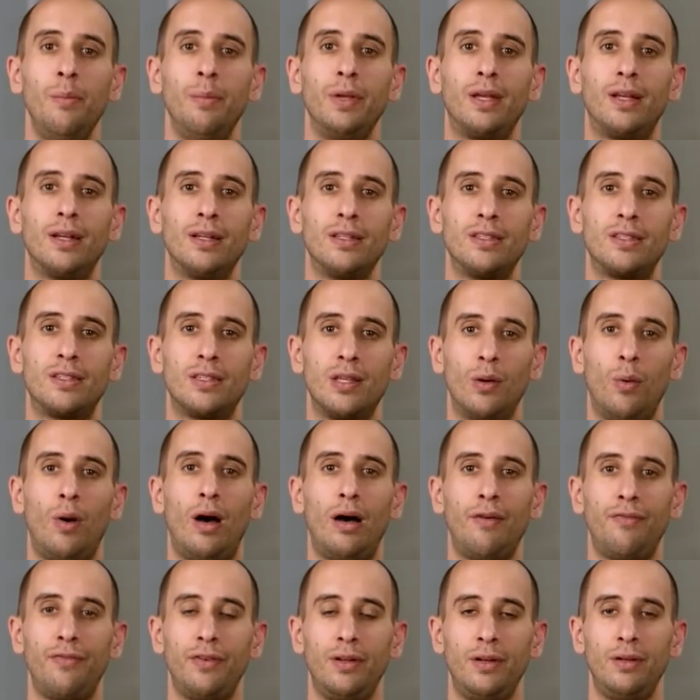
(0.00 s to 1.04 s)
because so
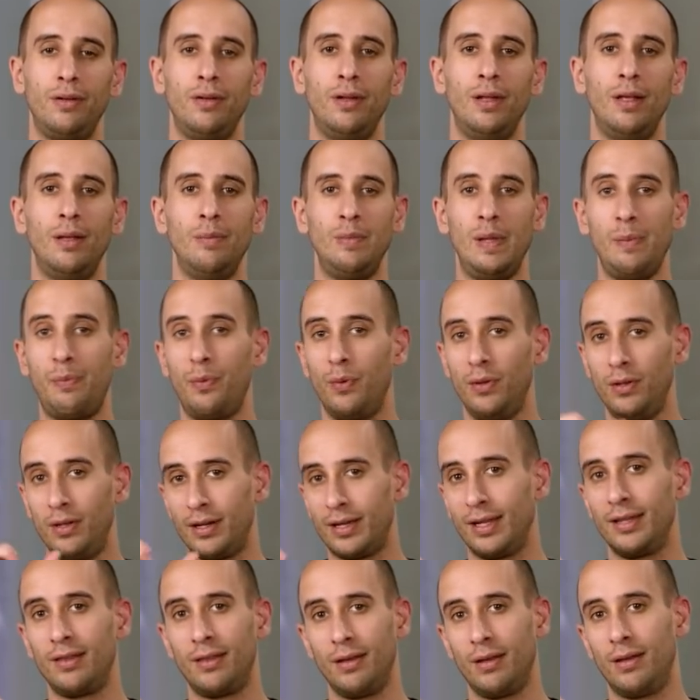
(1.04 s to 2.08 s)
often people will
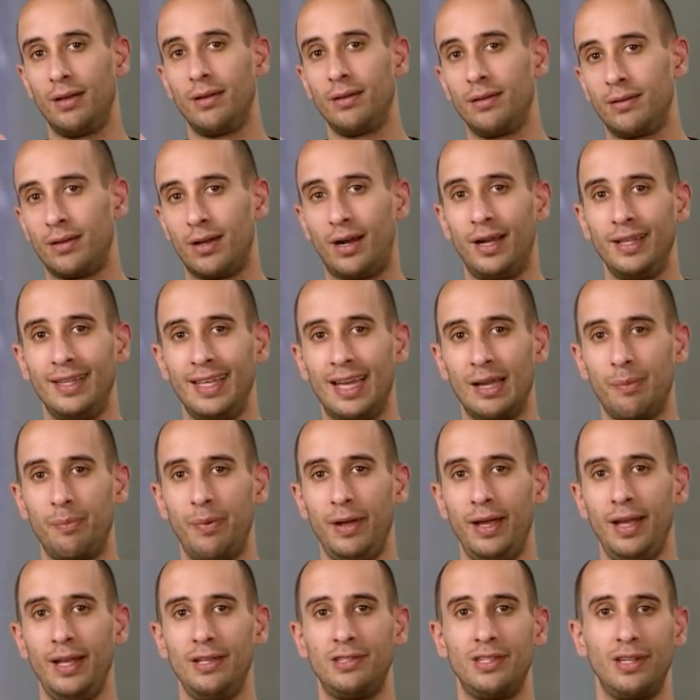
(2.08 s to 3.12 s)
look at the contact
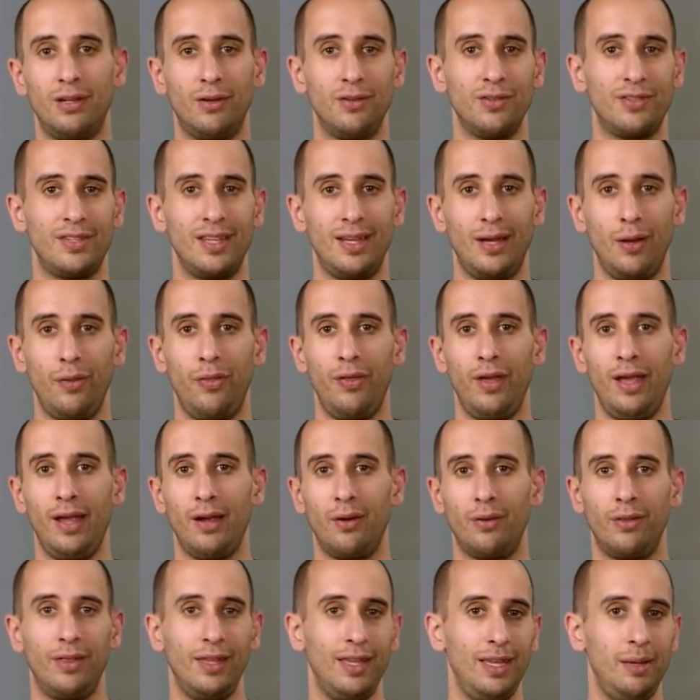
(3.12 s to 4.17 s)
page, they don't see anything,
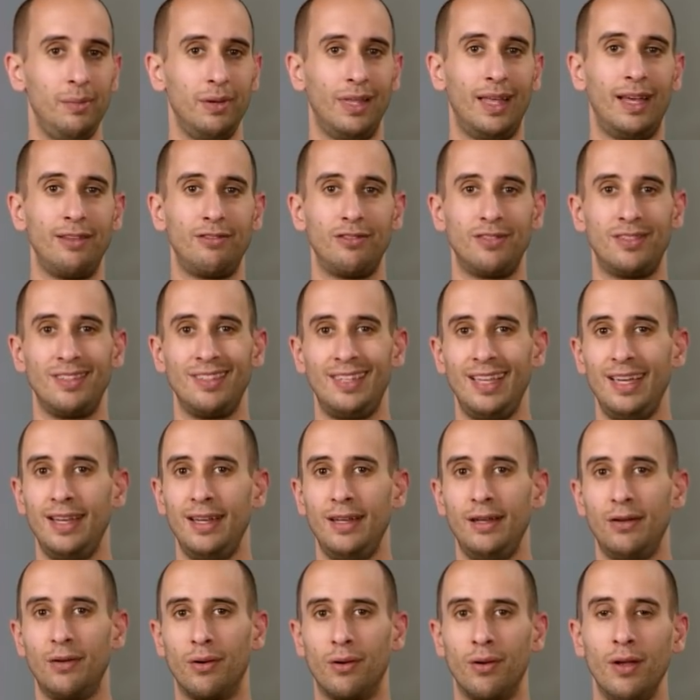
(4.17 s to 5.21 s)
or the email address is
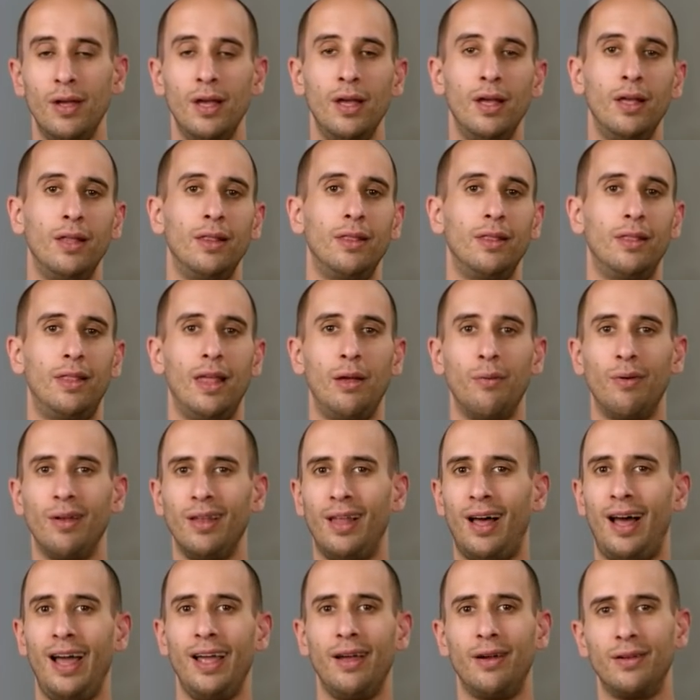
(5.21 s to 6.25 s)
hidden, or they
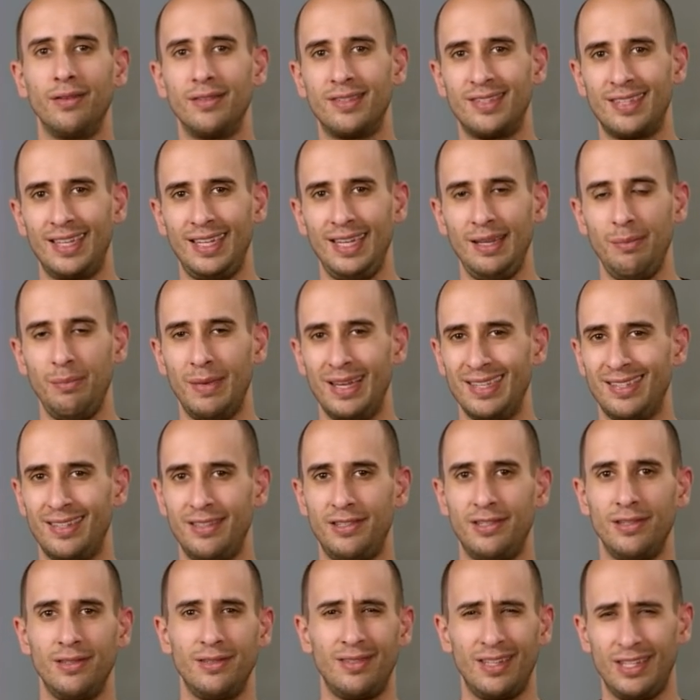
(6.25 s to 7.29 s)
rely on sending messages.